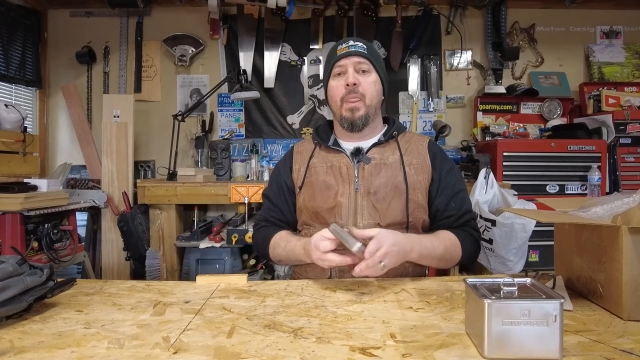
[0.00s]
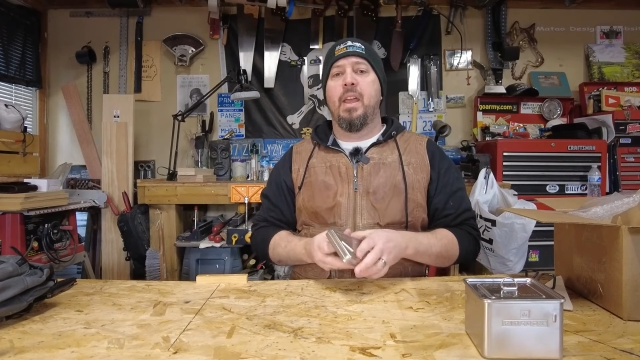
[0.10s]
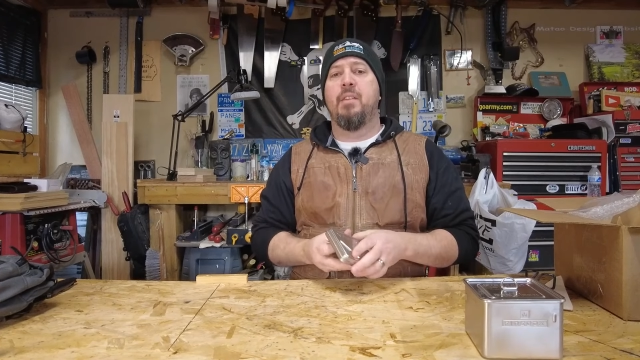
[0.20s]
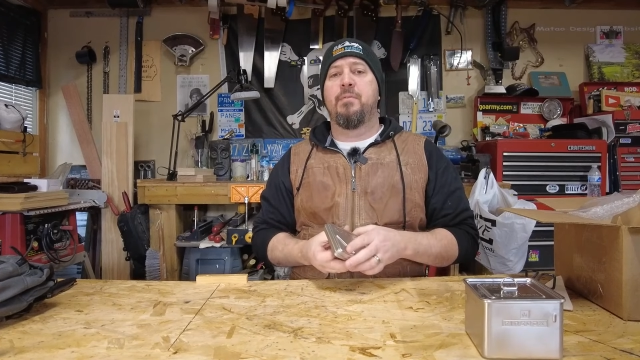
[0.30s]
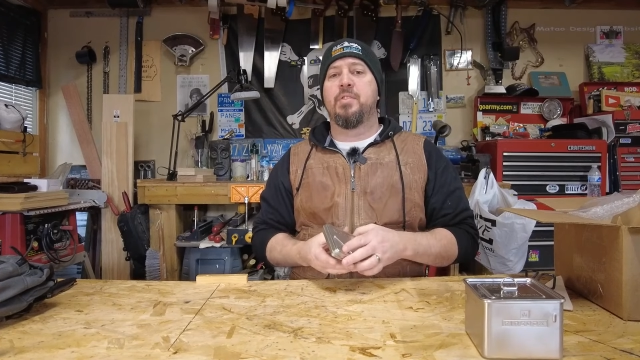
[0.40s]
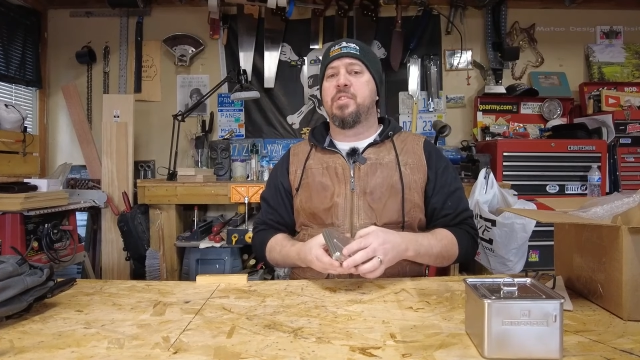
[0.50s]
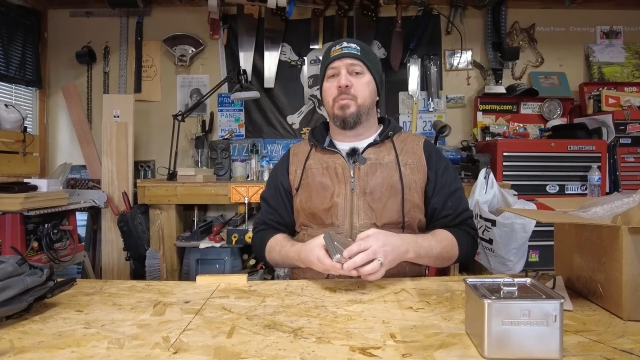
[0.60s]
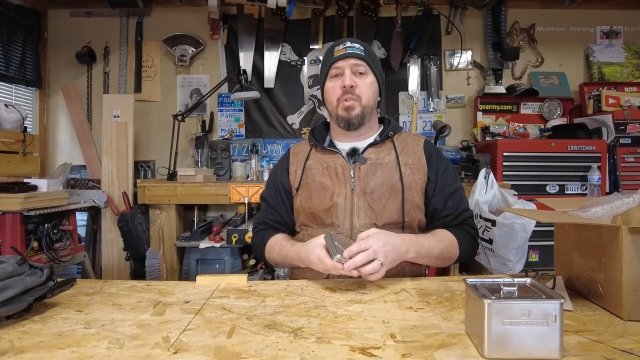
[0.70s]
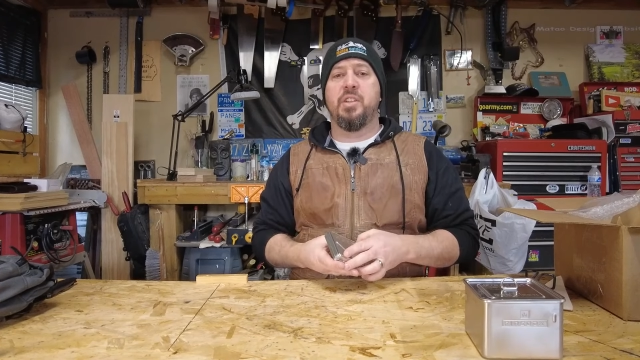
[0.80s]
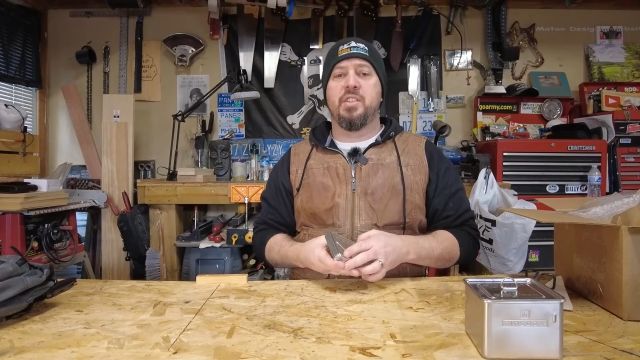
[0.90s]
If for some
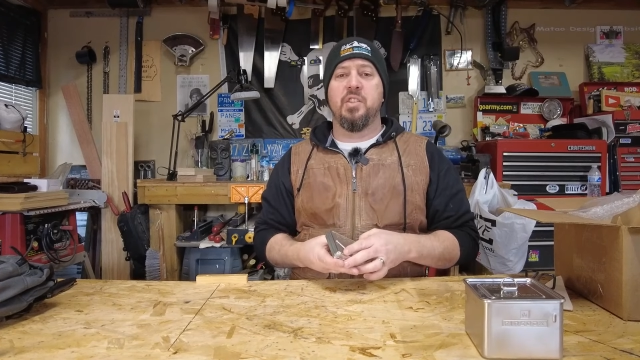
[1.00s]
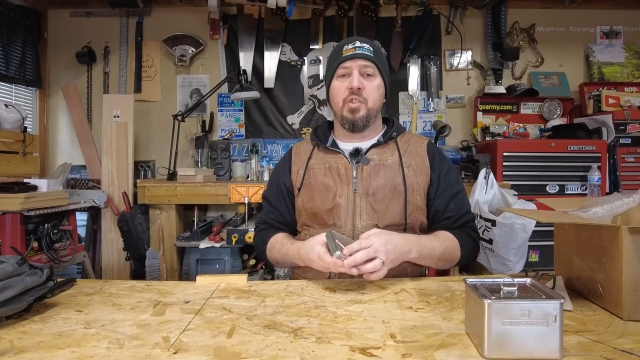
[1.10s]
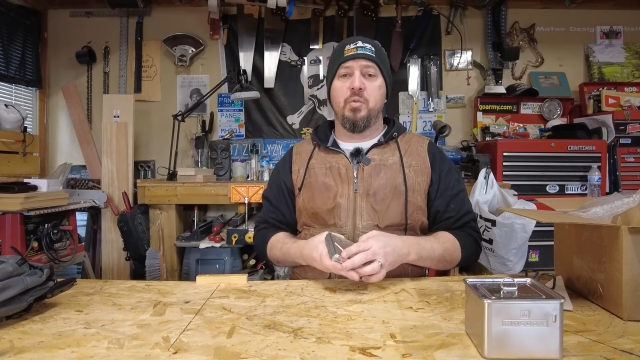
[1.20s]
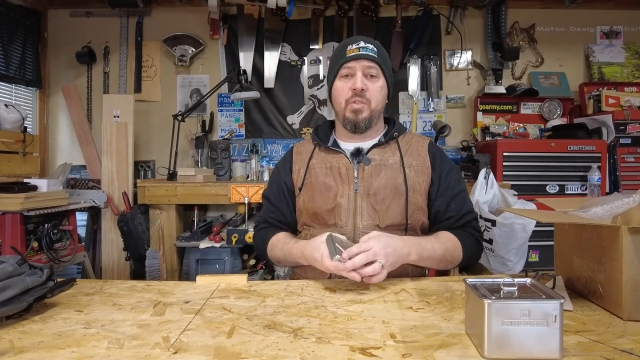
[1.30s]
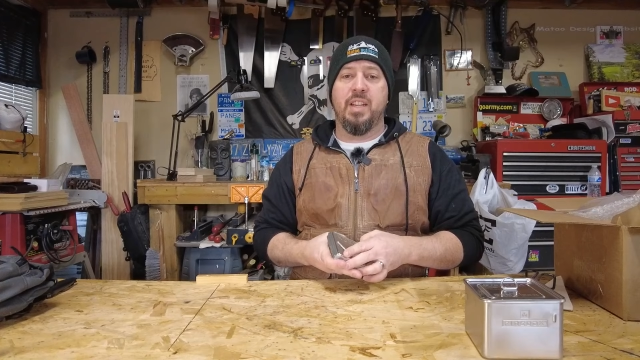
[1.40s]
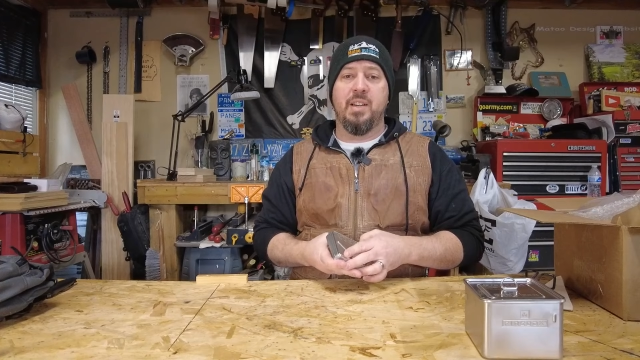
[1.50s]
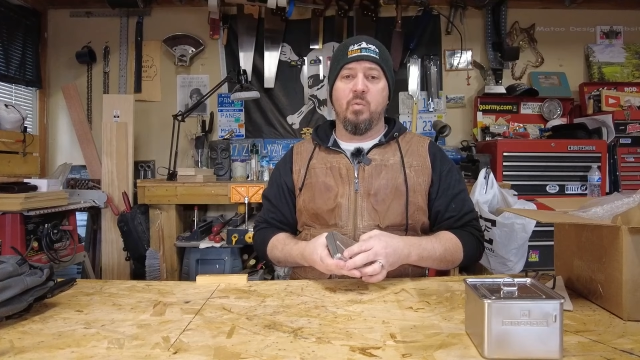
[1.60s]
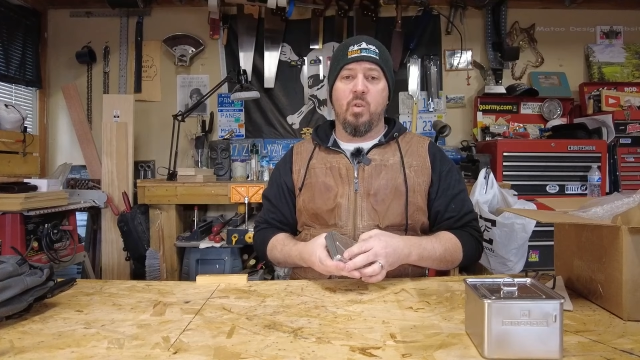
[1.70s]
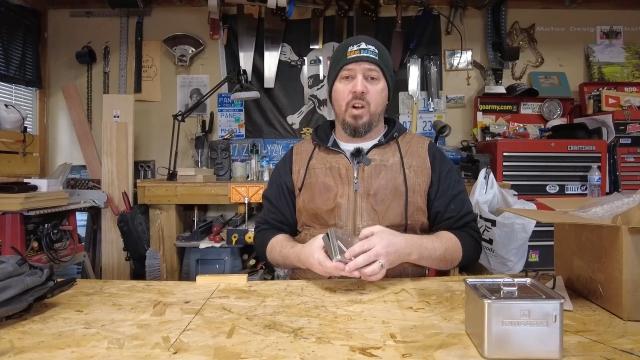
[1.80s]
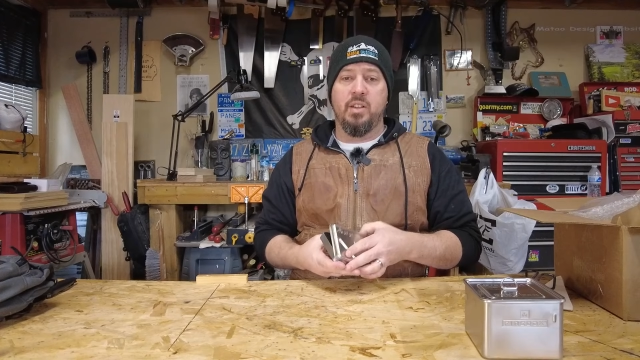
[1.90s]
reason you didn't
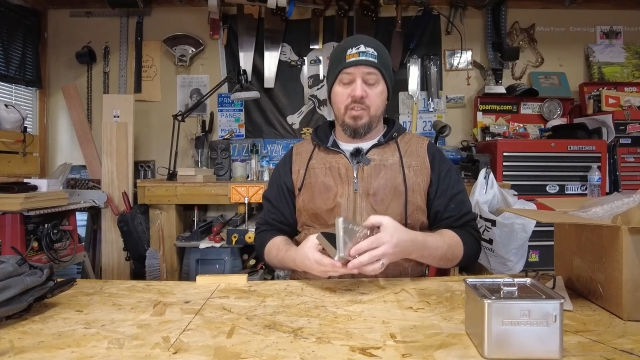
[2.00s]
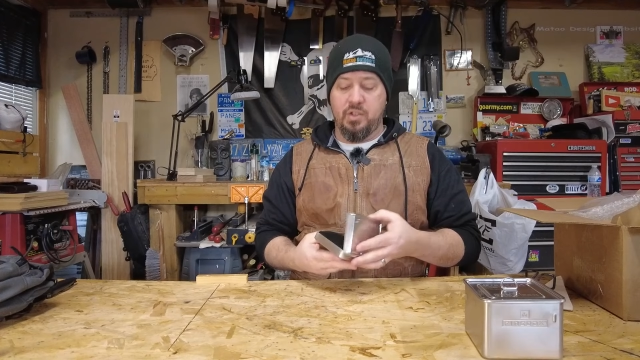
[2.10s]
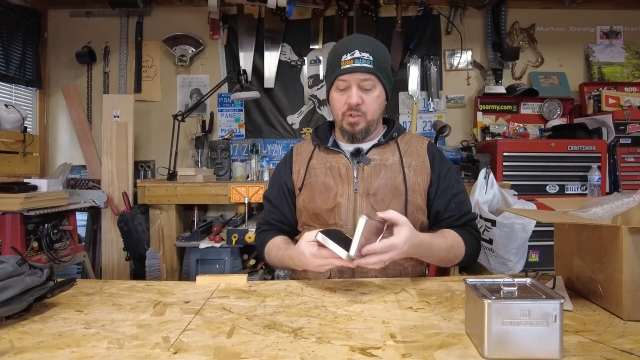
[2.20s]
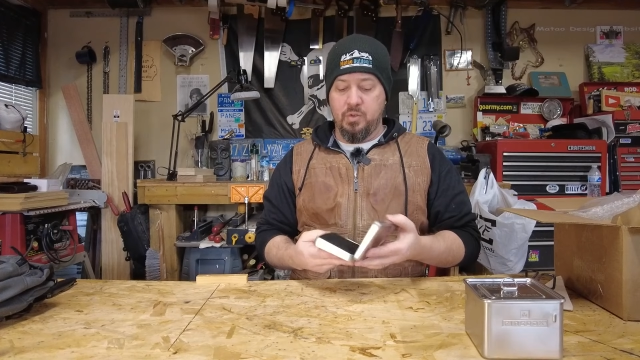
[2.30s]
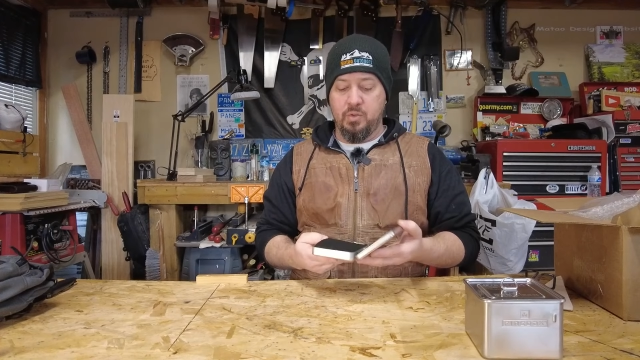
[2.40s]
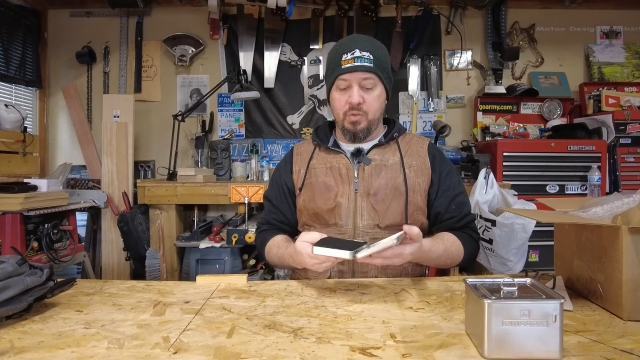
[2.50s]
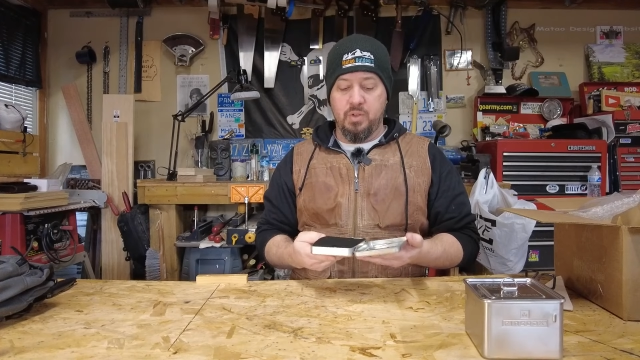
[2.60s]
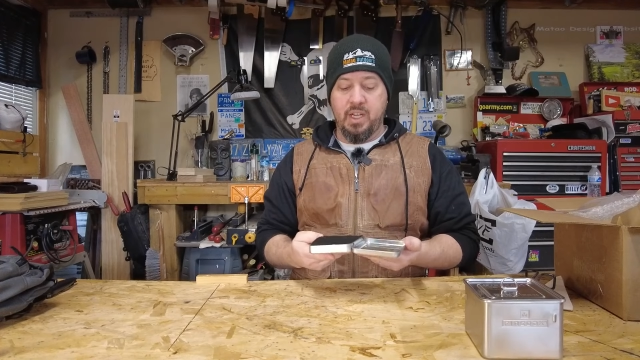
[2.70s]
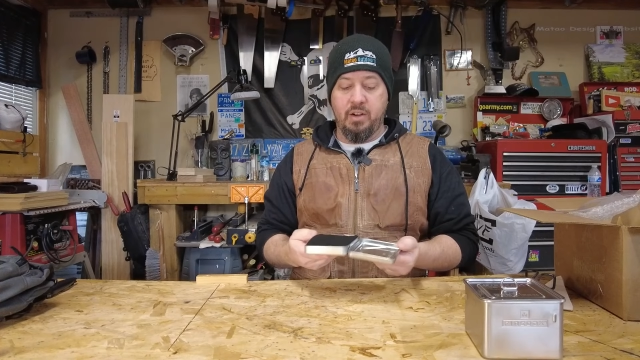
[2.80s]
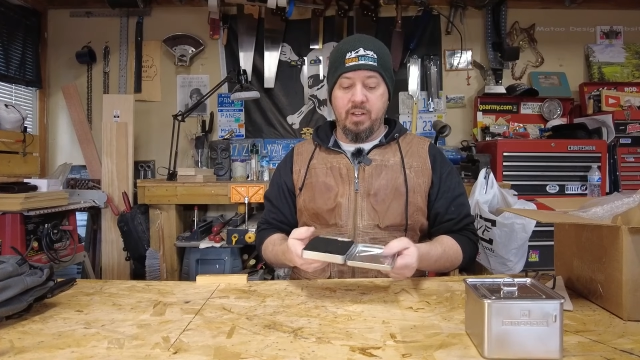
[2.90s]
want to
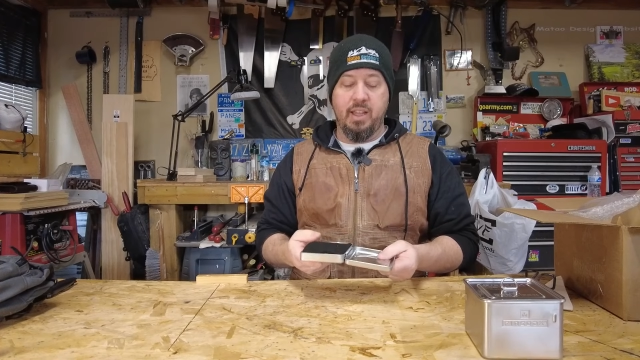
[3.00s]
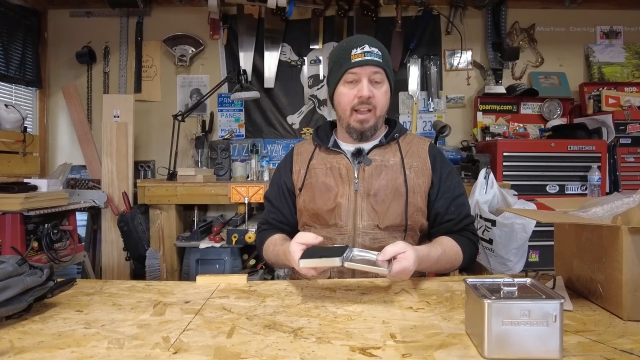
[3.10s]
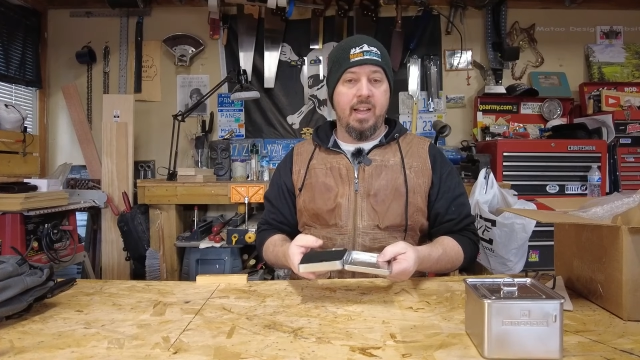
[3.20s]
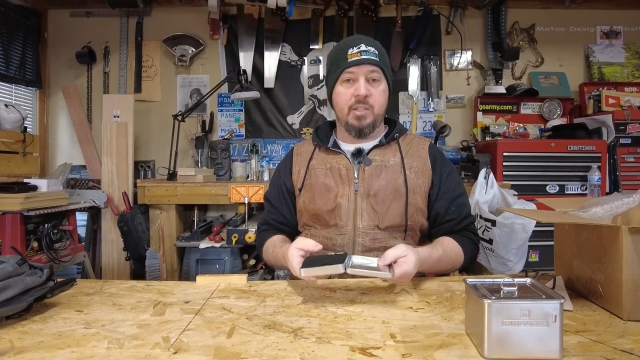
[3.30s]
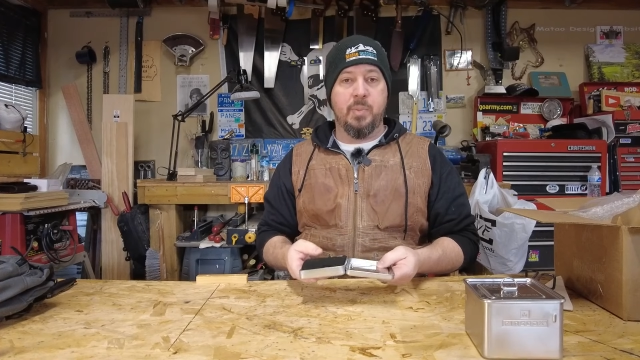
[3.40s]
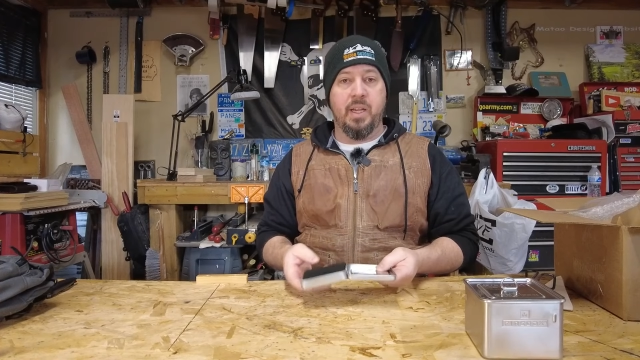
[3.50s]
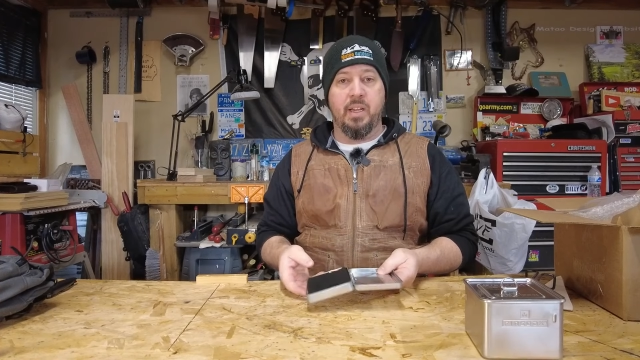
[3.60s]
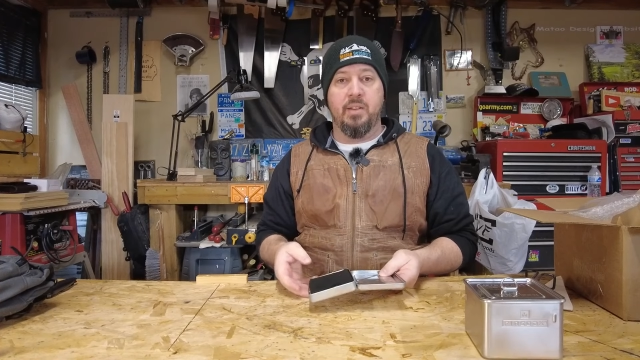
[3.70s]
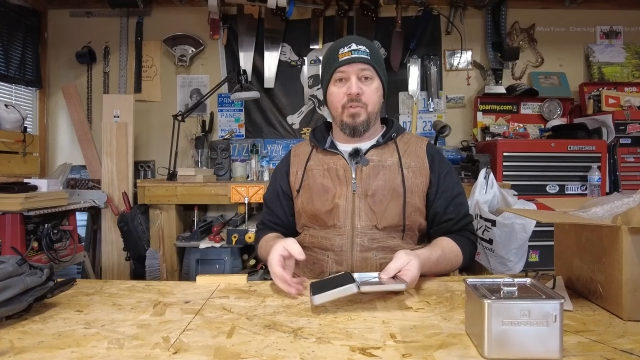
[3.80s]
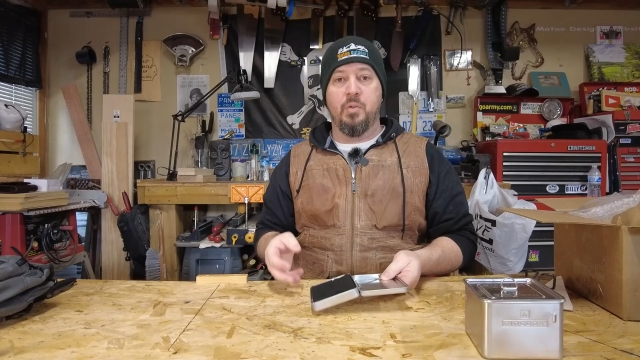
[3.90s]
carry the ash
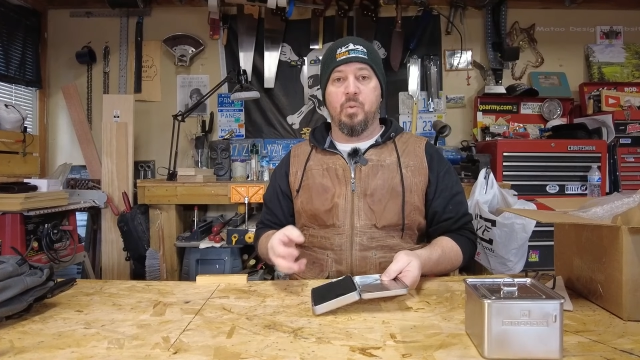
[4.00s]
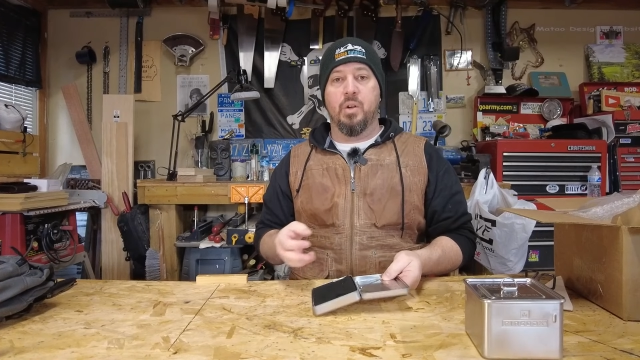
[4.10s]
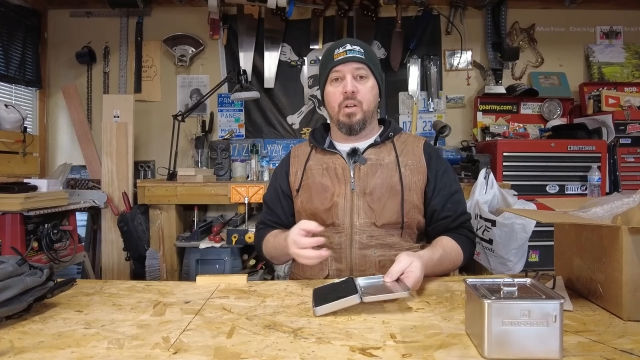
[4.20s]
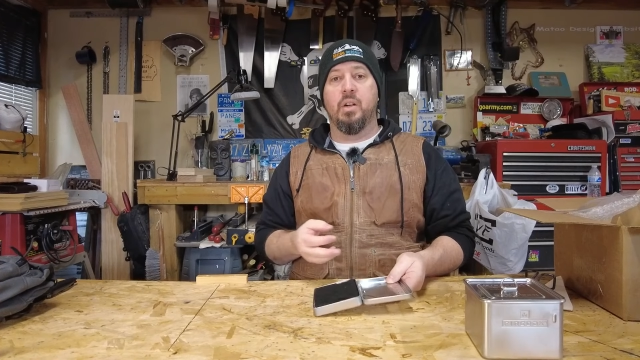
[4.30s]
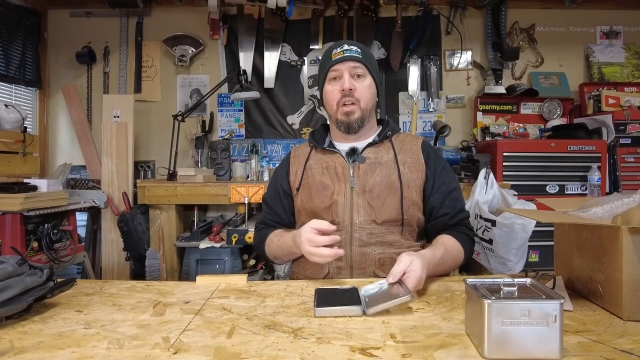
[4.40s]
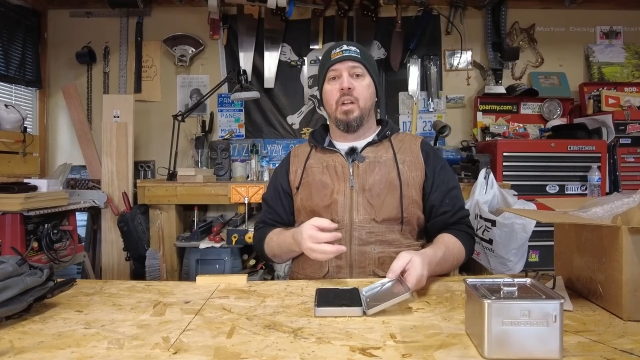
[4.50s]
pan, if you were